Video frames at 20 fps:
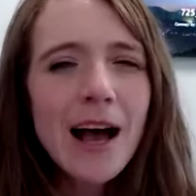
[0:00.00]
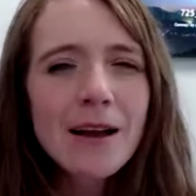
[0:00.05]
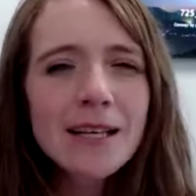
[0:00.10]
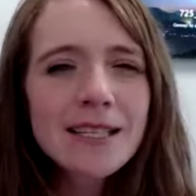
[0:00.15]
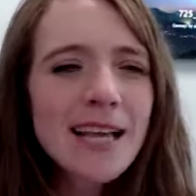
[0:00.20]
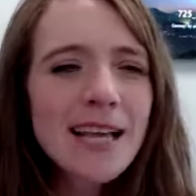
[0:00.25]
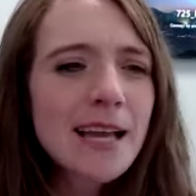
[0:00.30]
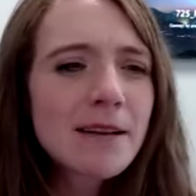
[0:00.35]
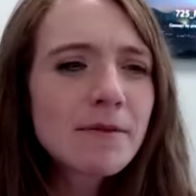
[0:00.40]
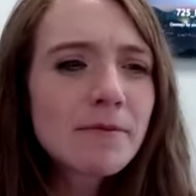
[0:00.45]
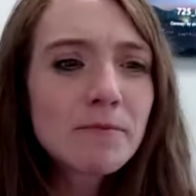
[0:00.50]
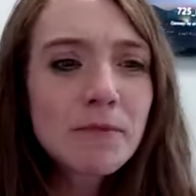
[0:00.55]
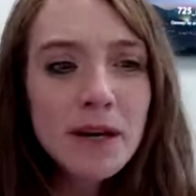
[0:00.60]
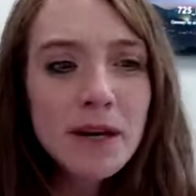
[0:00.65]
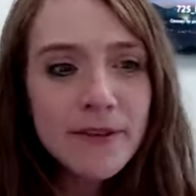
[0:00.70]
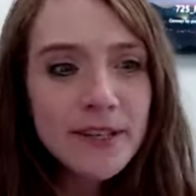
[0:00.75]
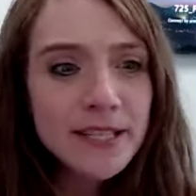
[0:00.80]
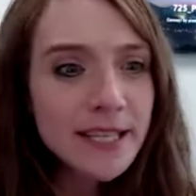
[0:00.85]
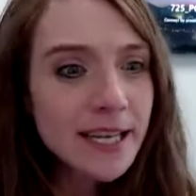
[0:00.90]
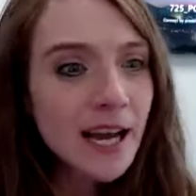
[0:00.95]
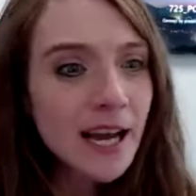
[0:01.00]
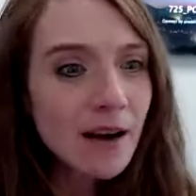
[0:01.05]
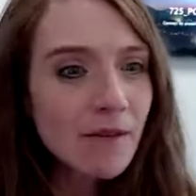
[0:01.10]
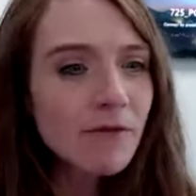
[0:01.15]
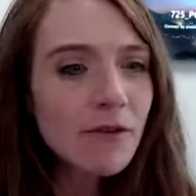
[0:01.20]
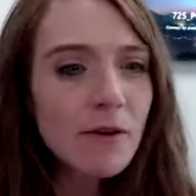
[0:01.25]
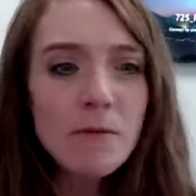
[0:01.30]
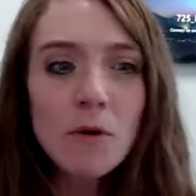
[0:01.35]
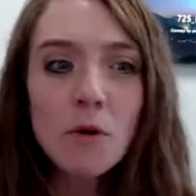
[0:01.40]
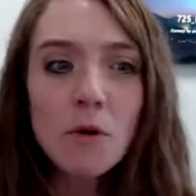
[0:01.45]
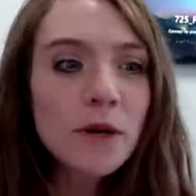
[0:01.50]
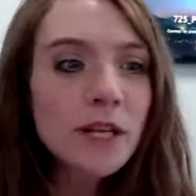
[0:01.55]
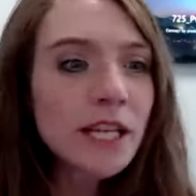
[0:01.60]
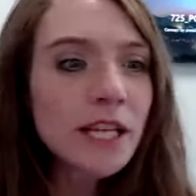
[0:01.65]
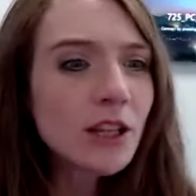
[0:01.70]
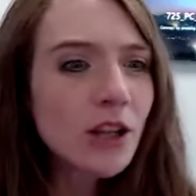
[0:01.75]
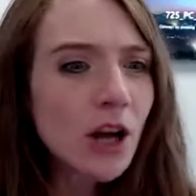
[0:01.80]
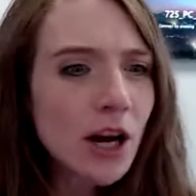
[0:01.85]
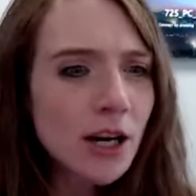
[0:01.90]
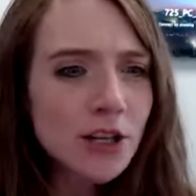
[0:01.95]
Because I had previously come from a
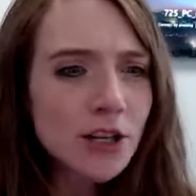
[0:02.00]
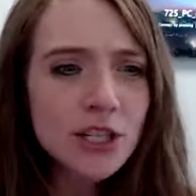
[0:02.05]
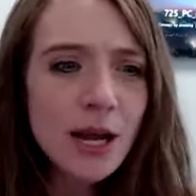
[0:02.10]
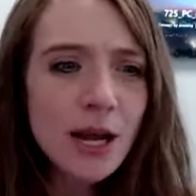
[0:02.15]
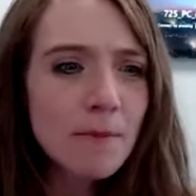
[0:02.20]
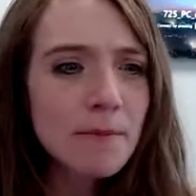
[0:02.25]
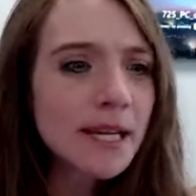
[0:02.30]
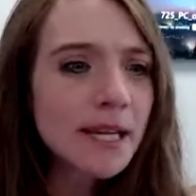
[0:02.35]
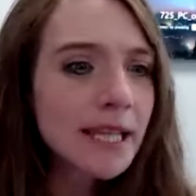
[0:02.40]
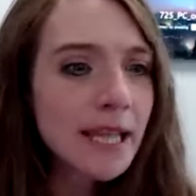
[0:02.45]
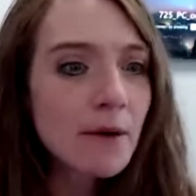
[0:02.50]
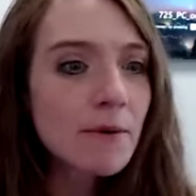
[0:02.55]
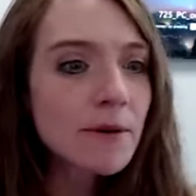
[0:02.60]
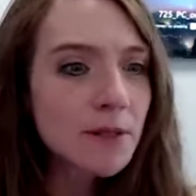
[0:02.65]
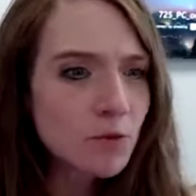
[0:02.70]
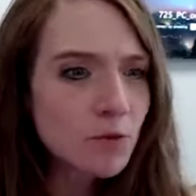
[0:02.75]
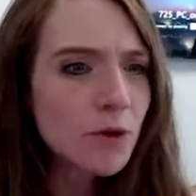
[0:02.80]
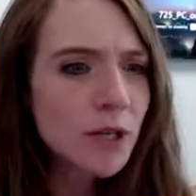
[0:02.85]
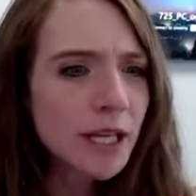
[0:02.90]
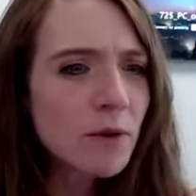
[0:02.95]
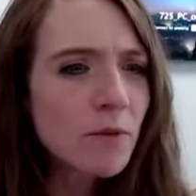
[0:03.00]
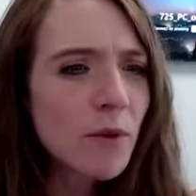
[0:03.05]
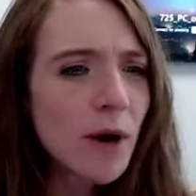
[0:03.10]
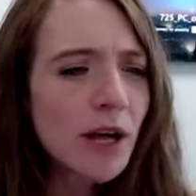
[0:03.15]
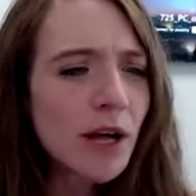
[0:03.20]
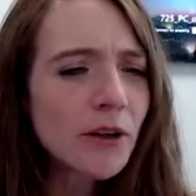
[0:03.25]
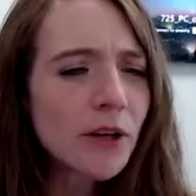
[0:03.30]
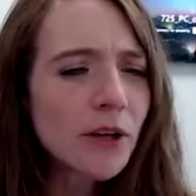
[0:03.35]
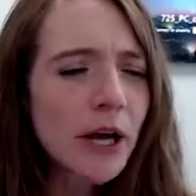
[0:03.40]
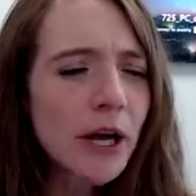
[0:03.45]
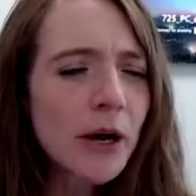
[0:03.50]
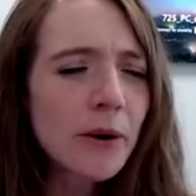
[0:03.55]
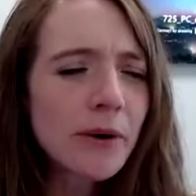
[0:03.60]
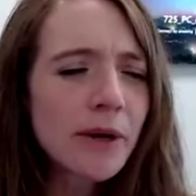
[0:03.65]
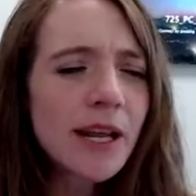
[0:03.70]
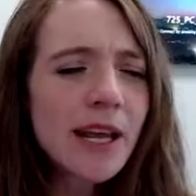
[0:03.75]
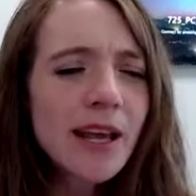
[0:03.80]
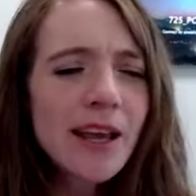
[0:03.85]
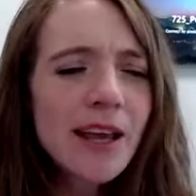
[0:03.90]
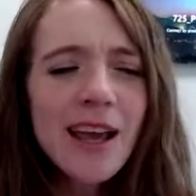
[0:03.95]
really large company that was really well
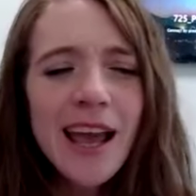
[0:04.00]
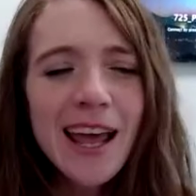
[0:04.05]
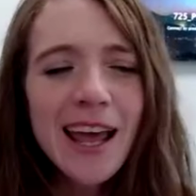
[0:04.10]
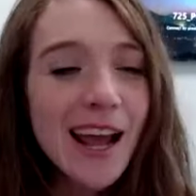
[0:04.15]
known,